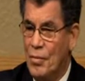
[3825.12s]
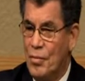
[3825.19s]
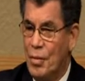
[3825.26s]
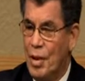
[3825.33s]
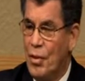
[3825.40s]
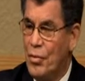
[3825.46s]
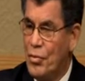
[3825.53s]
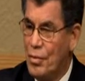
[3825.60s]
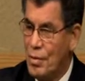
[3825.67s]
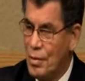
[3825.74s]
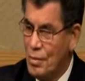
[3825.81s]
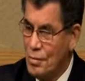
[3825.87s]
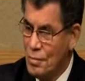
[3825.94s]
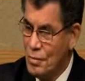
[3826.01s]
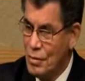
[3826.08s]
Pastor,
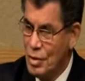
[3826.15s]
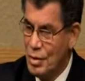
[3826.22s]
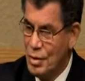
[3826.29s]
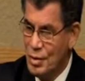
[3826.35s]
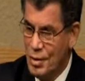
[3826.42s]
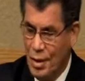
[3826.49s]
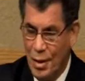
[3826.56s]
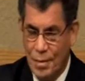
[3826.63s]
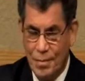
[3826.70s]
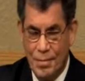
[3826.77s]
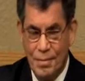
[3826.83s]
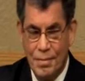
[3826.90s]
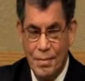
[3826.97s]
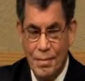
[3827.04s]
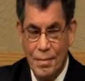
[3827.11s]
she said,
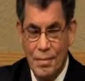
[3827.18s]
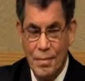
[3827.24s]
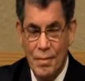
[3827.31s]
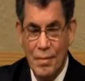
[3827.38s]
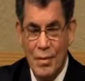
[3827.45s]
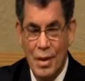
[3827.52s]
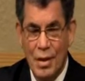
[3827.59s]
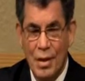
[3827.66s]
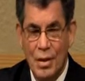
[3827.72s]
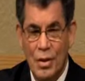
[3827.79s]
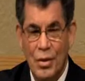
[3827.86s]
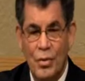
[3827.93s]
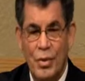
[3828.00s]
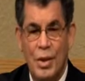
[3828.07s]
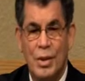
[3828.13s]

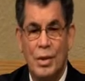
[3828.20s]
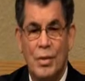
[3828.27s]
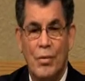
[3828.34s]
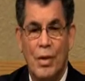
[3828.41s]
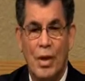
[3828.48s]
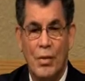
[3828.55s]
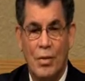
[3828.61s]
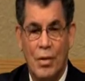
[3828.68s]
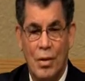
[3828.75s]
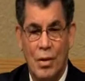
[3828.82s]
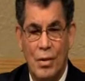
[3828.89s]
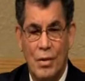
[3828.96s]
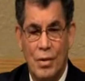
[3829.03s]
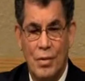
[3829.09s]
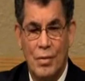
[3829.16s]
the reason why I
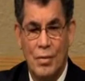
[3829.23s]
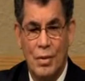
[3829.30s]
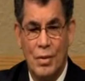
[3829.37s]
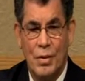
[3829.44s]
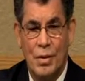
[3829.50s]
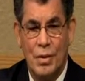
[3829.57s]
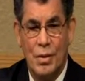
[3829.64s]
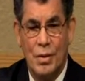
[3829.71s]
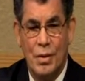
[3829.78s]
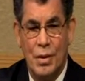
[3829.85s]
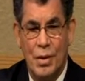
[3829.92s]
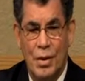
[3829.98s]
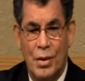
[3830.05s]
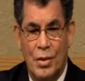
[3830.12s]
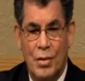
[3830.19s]
called you
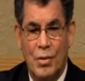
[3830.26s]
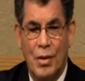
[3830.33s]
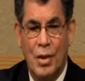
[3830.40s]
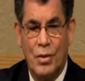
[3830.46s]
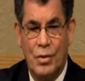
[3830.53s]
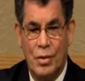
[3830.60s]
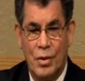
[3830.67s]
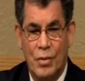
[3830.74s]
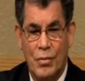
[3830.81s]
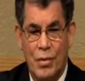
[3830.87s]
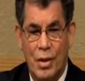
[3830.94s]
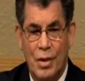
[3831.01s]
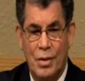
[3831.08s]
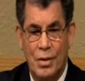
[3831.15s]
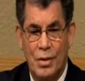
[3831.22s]
is to ask you
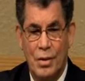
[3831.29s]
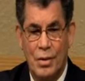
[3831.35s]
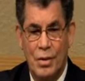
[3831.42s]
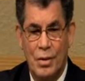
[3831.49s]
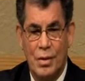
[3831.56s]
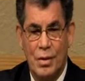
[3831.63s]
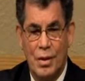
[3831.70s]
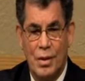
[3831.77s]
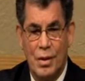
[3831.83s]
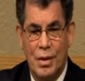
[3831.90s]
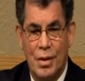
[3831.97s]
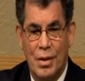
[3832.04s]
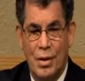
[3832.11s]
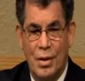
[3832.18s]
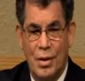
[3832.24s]
advice.
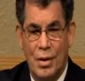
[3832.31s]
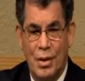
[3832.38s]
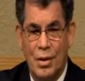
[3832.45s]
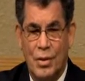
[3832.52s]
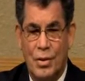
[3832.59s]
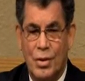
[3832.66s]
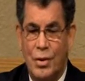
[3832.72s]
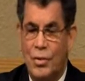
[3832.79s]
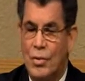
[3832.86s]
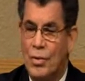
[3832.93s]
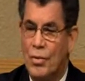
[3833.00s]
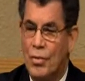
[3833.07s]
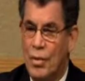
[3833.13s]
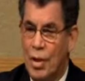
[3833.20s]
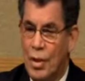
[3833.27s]
Is it
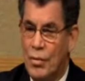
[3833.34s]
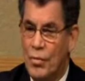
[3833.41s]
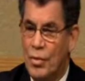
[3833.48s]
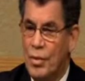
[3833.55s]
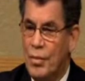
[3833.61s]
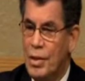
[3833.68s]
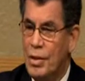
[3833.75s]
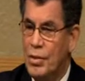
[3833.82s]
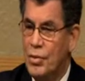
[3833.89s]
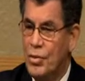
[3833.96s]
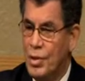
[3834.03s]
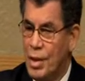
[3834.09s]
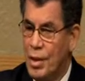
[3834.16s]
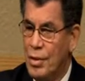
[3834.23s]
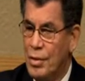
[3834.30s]
right for me to
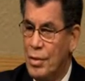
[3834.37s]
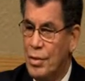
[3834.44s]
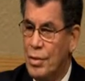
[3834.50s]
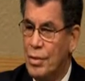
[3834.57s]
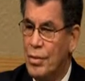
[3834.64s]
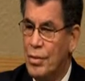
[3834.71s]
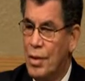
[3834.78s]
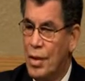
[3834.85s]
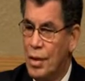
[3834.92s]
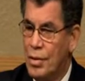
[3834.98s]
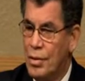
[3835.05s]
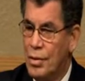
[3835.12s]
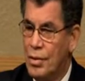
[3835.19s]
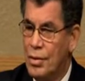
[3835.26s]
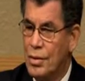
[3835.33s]
sell this to
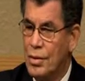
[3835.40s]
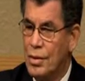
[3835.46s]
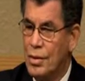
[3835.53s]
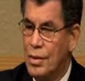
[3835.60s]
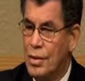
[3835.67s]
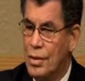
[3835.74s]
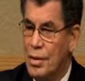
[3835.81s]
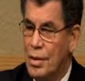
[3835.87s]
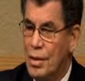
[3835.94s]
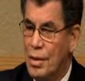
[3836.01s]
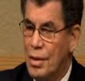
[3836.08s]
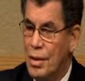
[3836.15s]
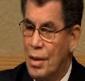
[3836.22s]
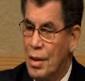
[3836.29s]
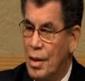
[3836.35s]
others
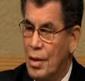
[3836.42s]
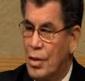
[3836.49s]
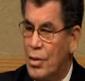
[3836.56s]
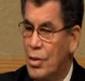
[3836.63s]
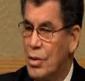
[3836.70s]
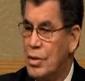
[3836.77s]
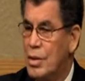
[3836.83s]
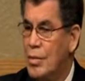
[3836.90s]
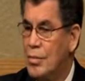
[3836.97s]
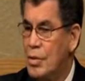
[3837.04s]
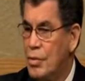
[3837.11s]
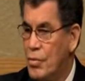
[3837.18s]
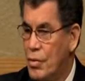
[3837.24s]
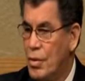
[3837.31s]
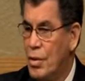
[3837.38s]
and cause them
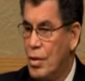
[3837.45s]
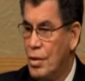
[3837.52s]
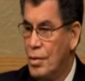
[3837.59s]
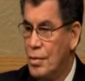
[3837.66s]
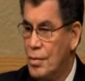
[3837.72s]
to fall?